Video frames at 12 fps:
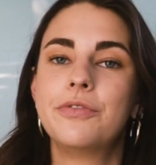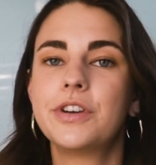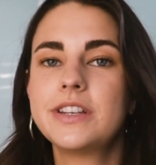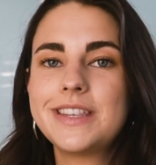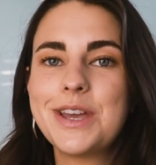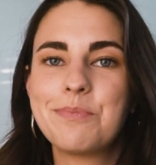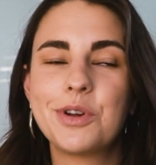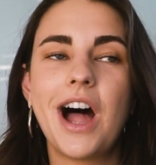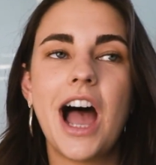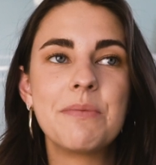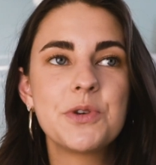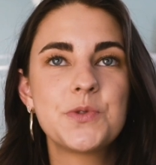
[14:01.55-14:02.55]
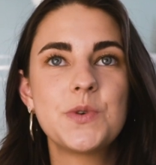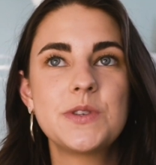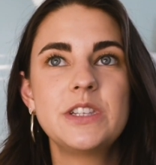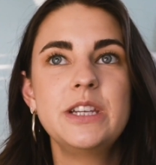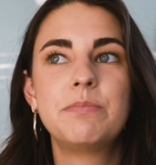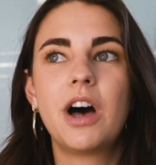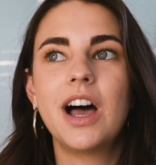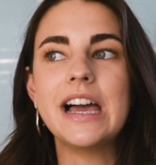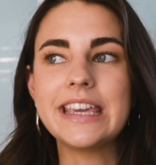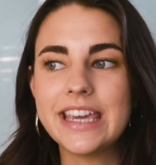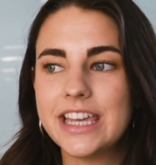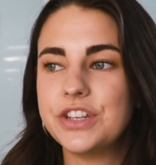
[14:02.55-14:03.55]
For example, most recently bought
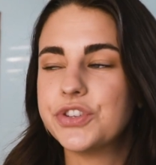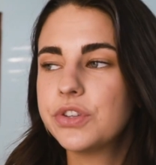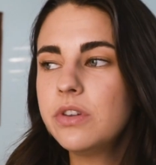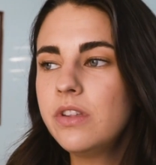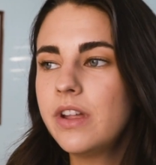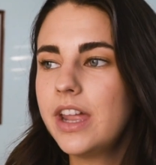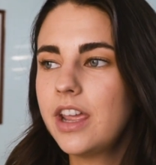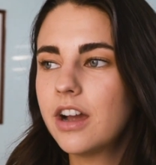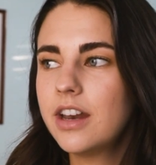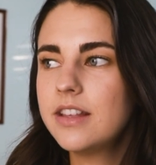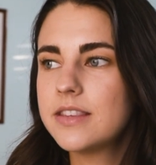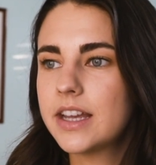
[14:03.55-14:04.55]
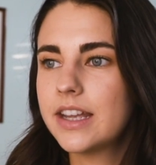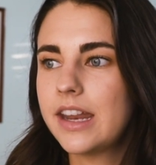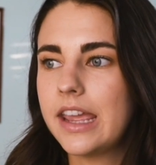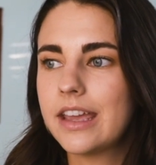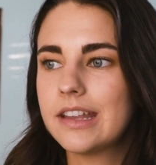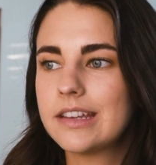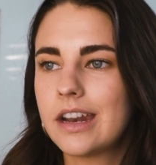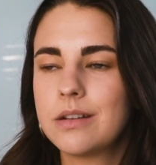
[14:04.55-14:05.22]
a Kindle and I got it secondhand.